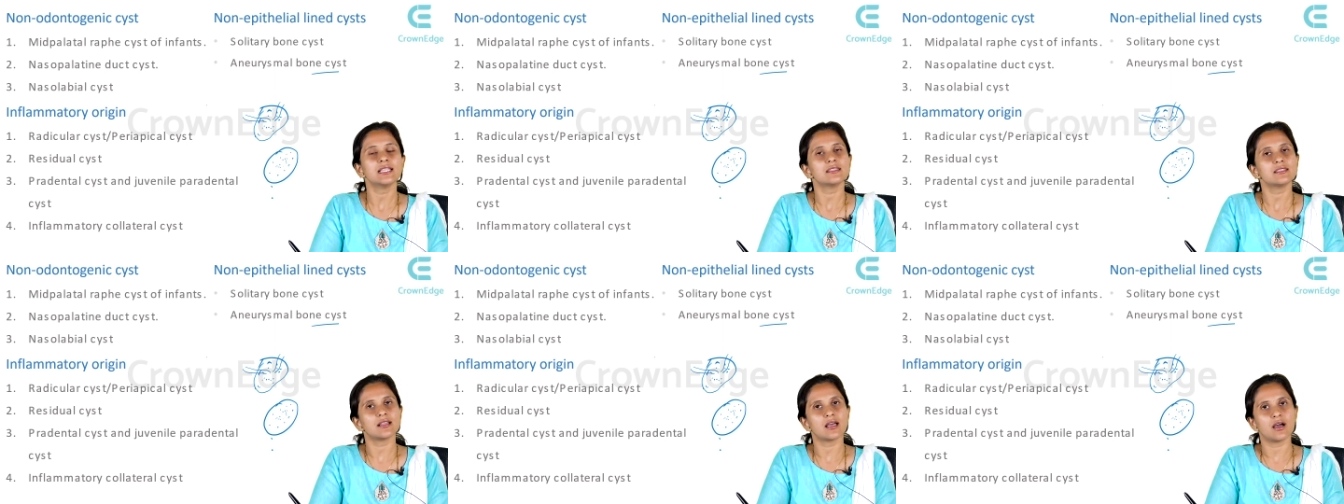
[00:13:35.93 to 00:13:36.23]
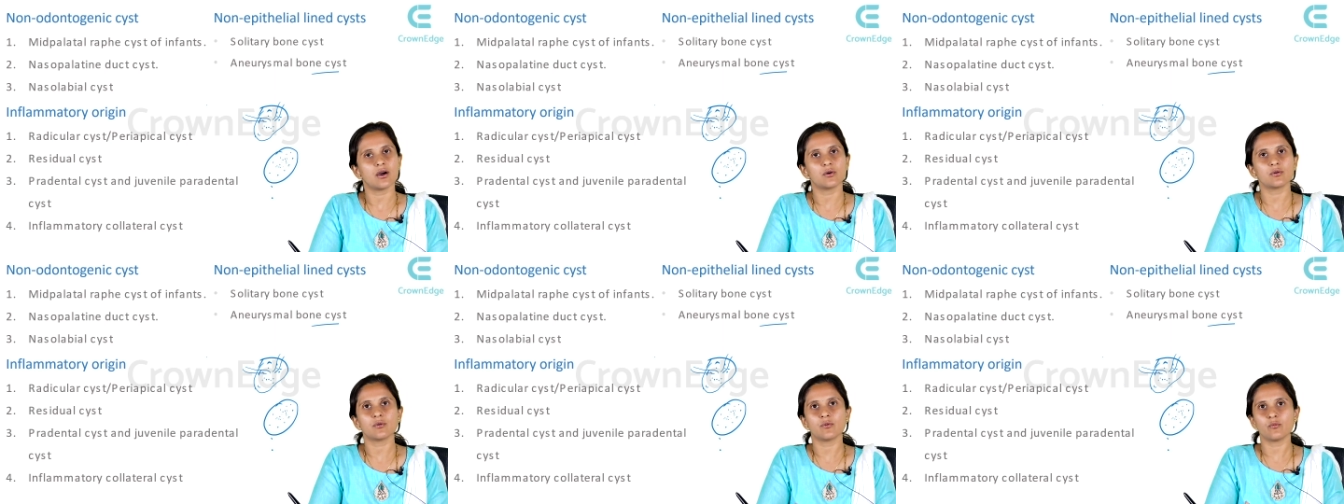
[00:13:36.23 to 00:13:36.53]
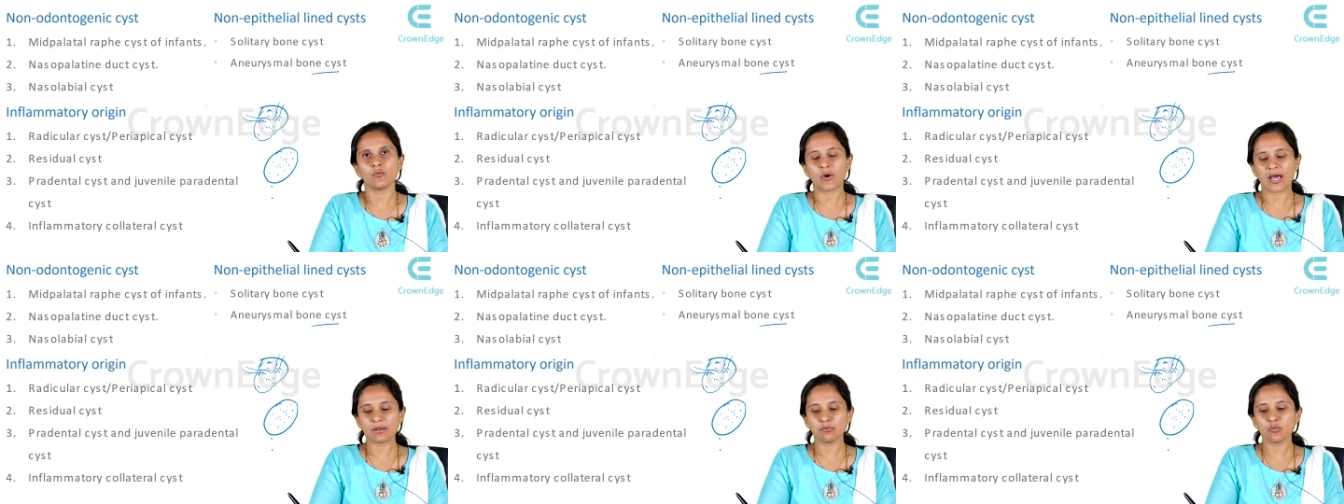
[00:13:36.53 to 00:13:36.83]
Now,
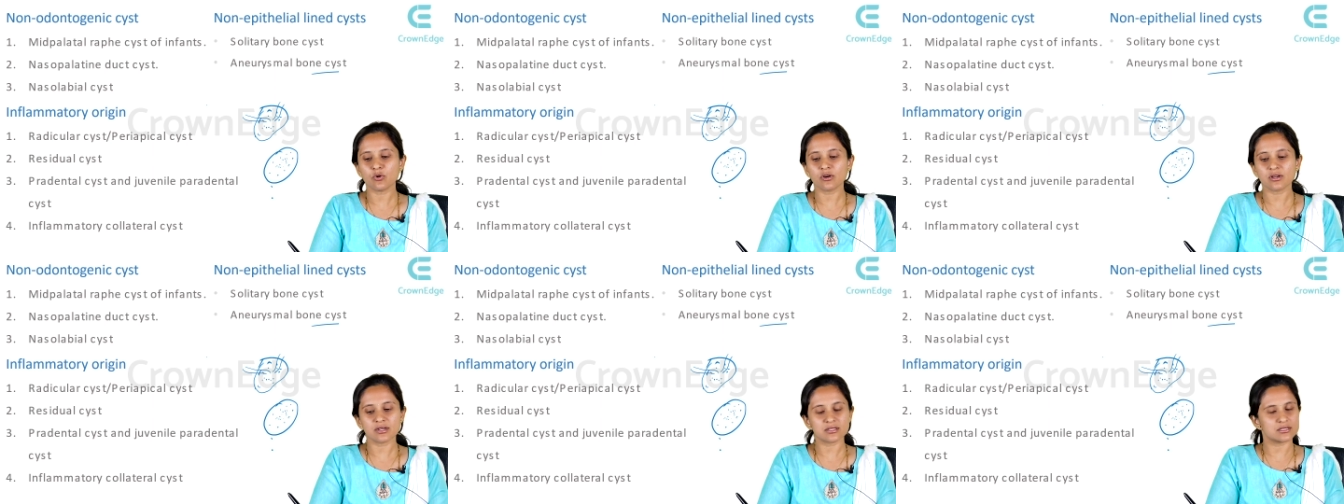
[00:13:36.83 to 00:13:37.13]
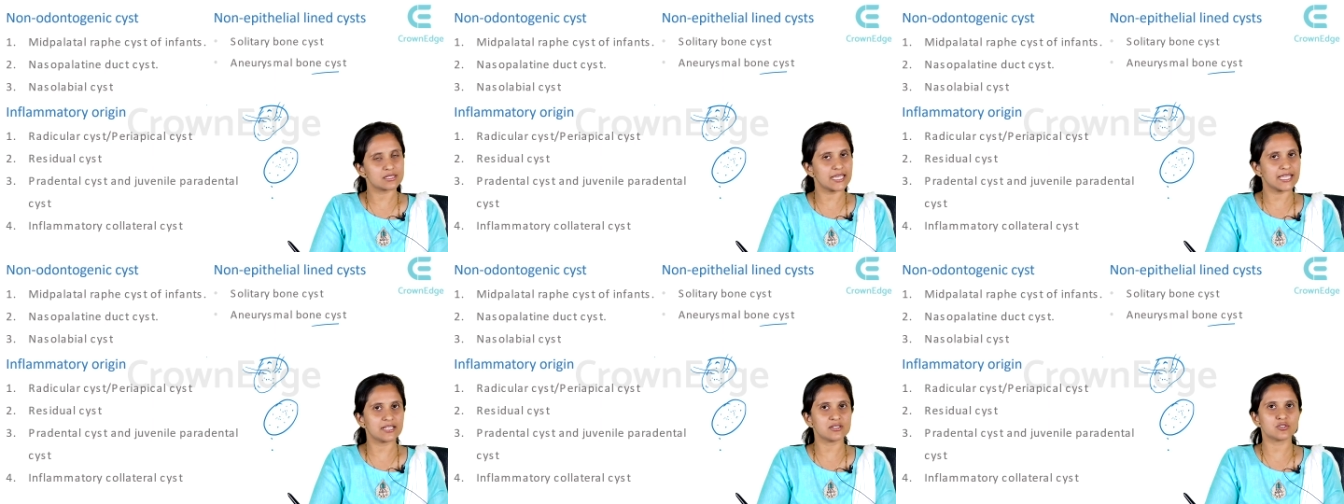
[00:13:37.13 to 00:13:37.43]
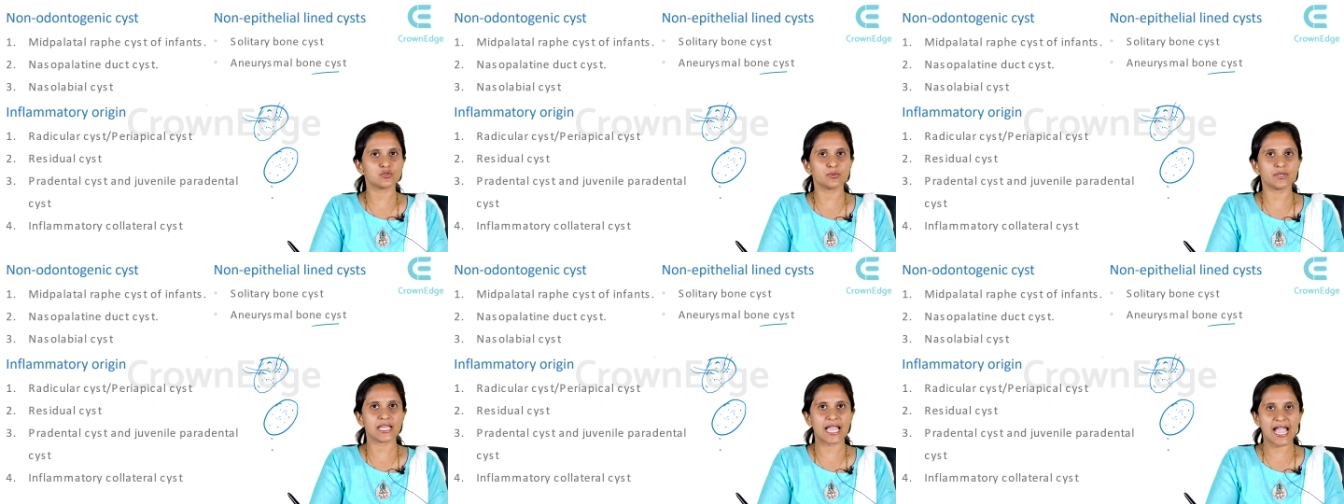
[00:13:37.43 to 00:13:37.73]
one more thing
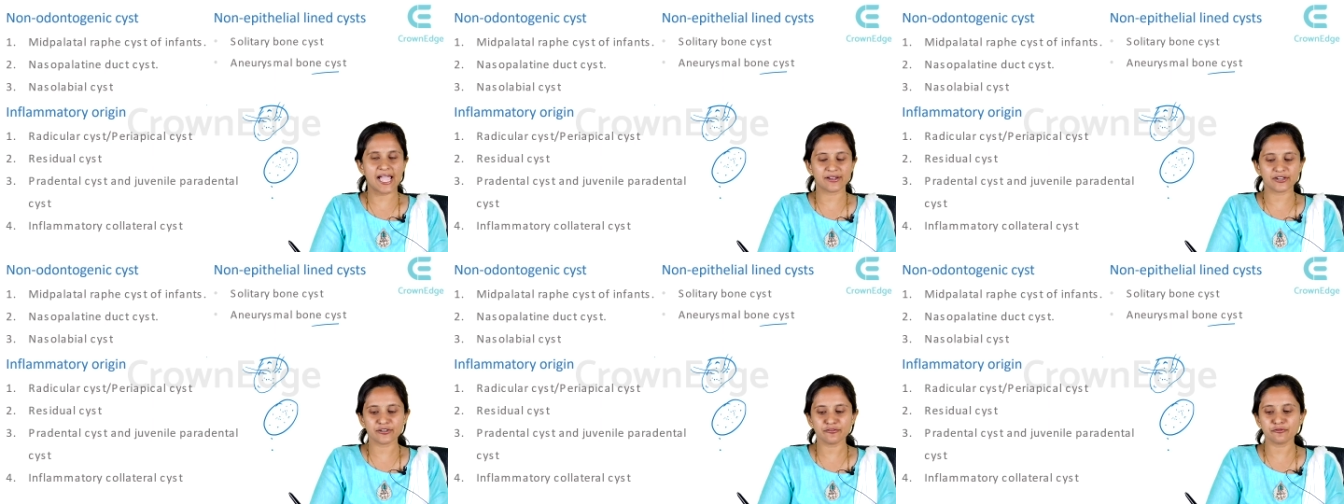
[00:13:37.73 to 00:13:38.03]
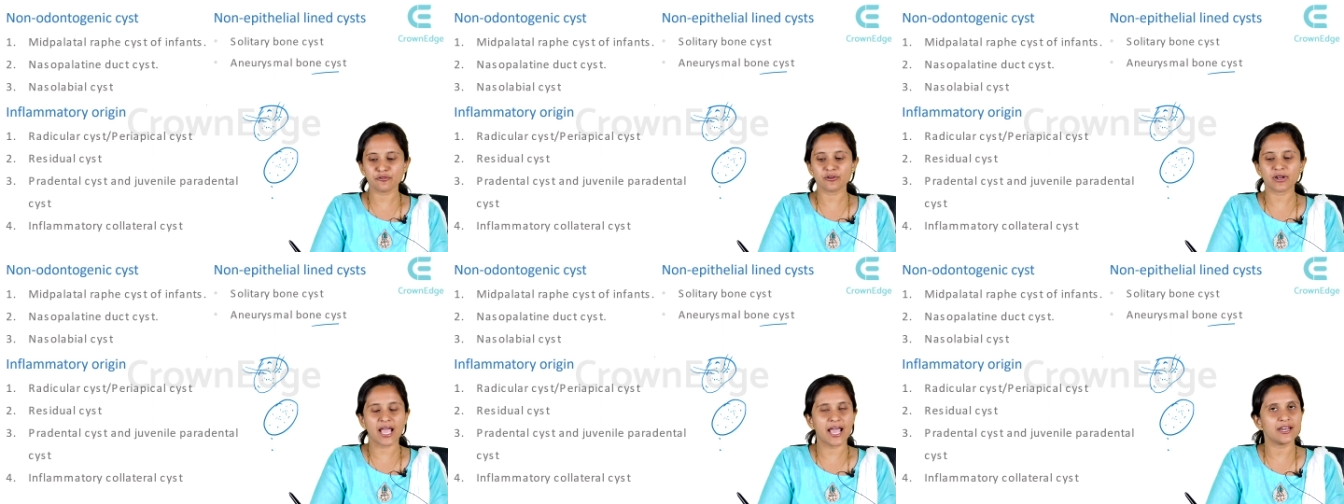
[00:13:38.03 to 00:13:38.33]
to be added for